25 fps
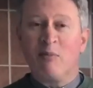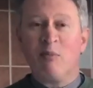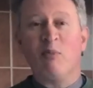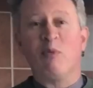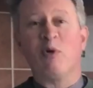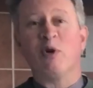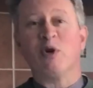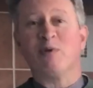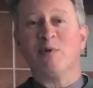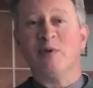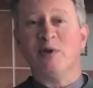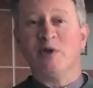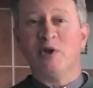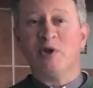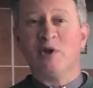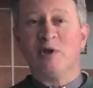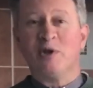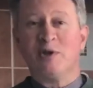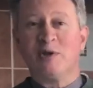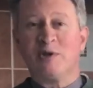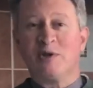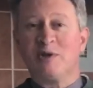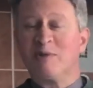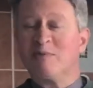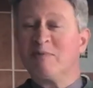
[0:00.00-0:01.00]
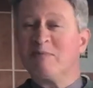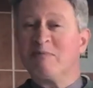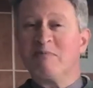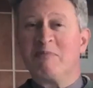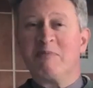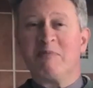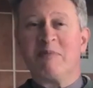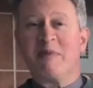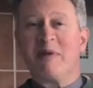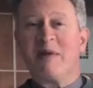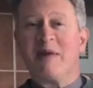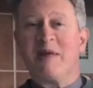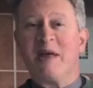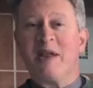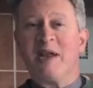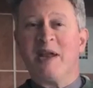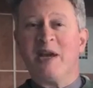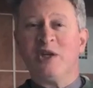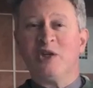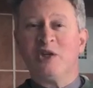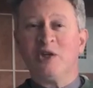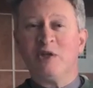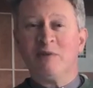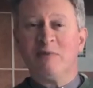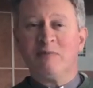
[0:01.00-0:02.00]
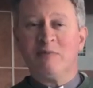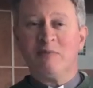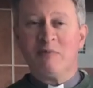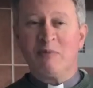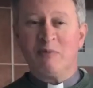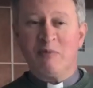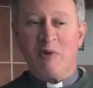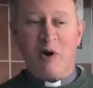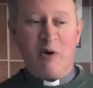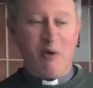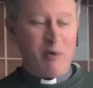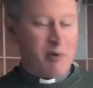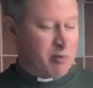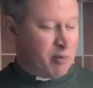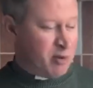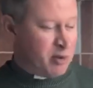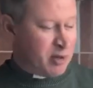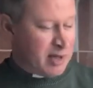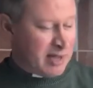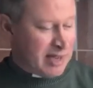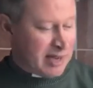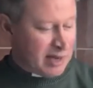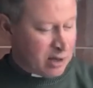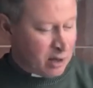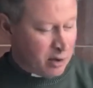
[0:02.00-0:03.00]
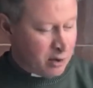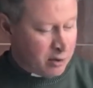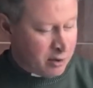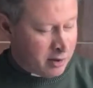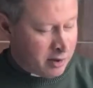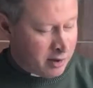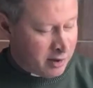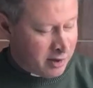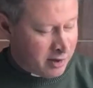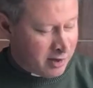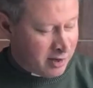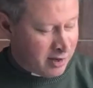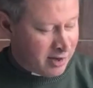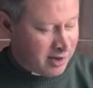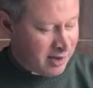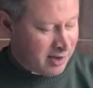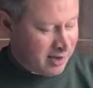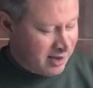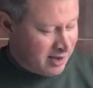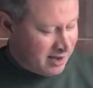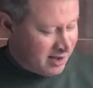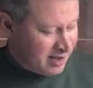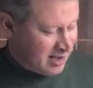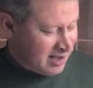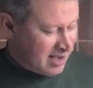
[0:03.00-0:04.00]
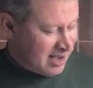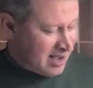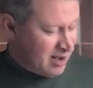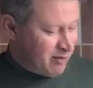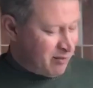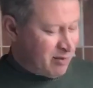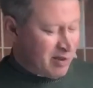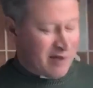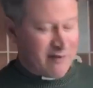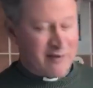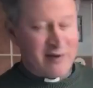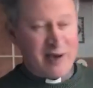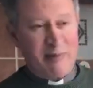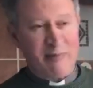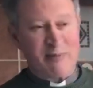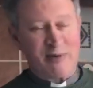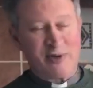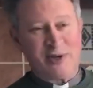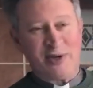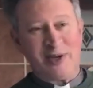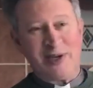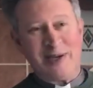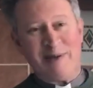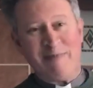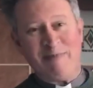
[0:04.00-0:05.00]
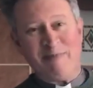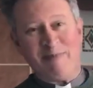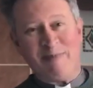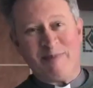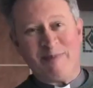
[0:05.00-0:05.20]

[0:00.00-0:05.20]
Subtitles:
What do we do as a nation? Well, we put the kettle on and we have a cup of tea.